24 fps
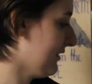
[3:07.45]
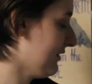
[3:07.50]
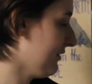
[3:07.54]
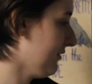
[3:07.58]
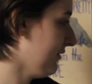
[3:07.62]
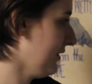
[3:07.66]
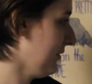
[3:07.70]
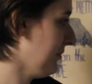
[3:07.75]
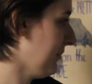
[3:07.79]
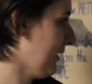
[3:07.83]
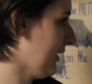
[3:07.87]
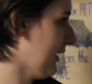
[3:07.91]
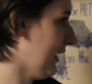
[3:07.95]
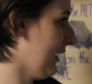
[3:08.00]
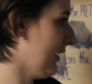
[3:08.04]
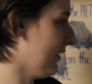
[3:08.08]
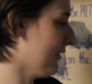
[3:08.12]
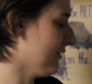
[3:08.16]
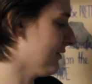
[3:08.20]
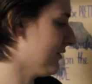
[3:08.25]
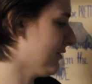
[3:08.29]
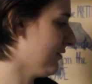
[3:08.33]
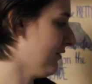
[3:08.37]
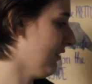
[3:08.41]
Those are big
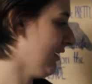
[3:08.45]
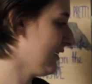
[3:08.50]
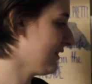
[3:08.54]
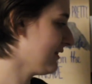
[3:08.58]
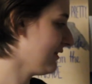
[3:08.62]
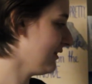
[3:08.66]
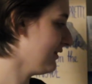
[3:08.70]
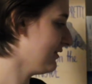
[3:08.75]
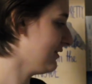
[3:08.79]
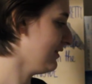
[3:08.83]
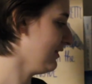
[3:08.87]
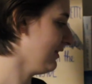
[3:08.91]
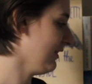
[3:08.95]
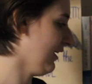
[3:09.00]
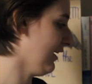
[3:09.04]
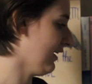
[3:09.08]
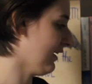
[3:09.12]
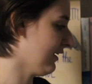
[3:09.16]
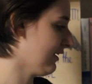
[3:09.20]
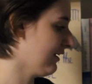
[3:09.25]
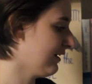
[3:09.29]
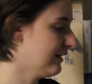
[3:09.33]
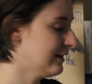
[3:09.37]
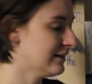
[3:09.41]
candles. So next I see
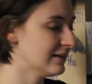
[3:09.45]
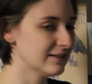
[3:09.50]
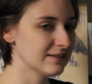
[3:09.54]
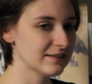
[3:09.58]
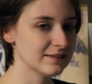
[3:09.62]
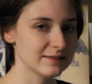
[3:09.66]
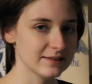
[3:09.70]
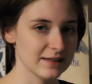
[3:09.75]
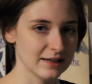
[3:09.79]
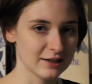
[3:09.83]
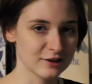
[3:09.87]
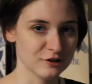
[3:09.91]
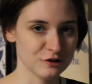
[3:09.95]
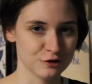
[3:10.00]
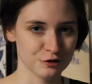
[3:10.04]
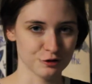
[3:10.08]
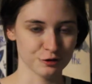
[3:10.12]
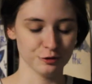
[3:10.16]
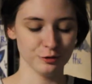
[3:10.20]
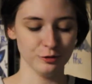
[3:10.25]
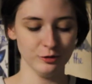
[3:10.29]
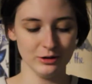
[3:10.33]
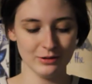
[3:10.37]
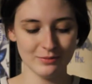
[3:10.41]
like, it's like a
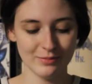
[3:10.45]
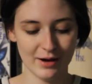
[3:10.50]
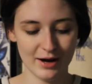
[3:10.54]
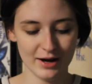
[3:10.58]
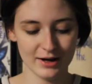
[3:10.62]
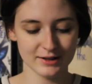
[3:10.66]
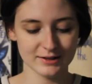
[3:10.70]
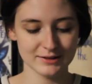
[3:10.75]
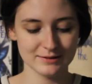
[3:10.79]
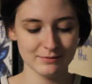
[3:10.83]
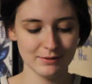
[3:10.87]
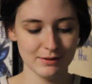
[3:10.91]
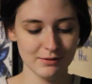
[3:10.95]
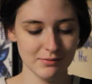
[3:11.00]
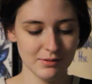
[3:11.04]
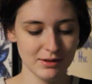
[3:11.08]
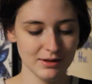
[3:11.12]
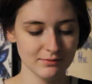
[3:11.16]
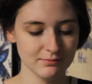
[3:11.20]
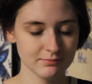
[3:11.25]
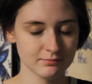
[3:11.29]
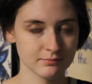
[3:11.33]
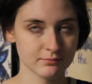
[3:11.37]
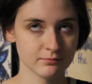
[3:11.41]
jewelry box
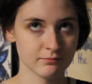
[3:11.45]
maybe.